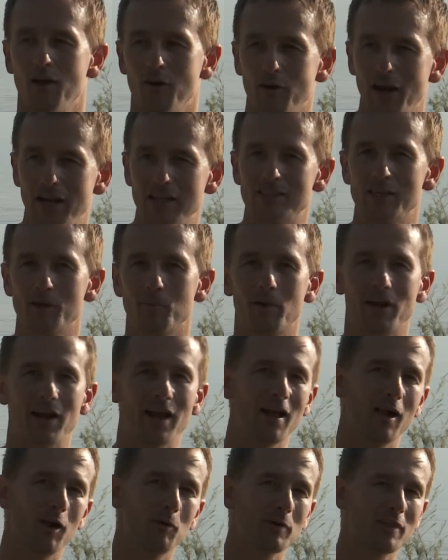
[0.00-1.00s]
Raising a bit
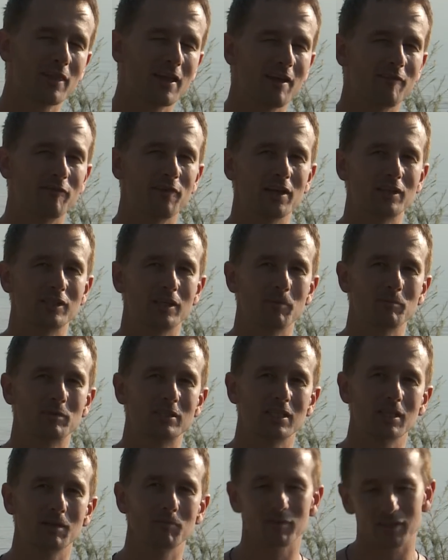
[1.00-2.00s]
of hell with the FHM
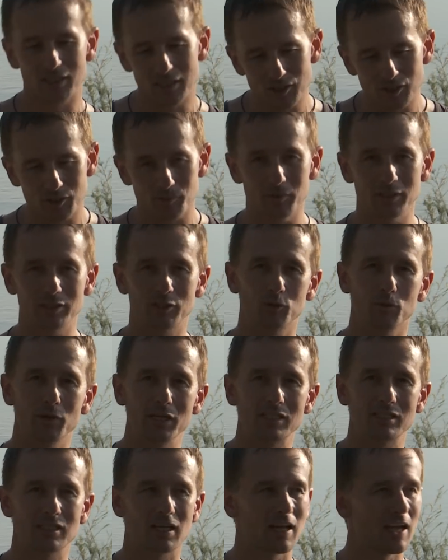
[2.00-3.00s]
team. Things should be
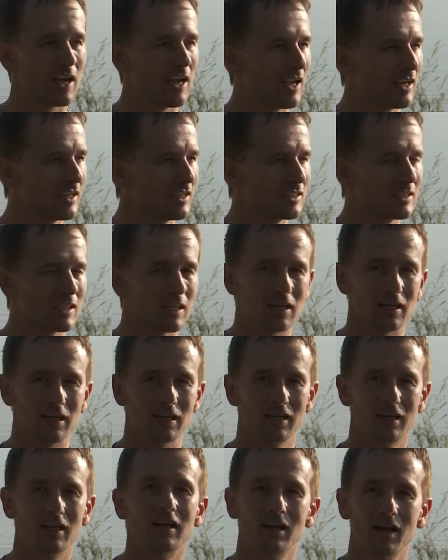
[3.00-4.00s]
sweet. And uh,
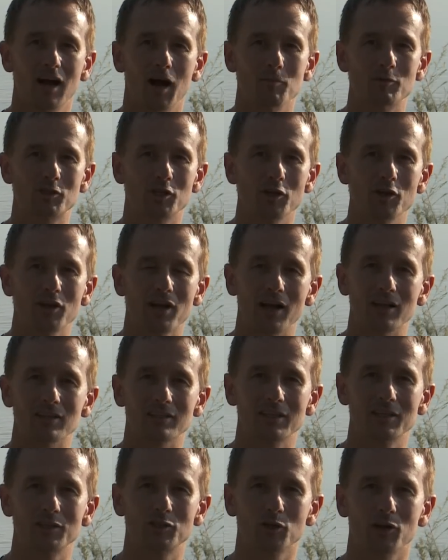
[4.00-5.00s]
I'm sure you
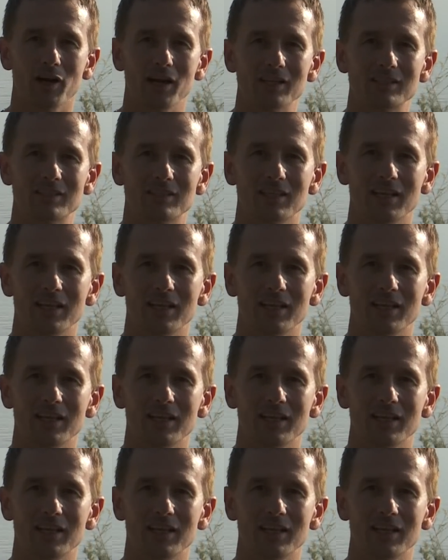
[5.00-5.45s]
guys will enjoy it.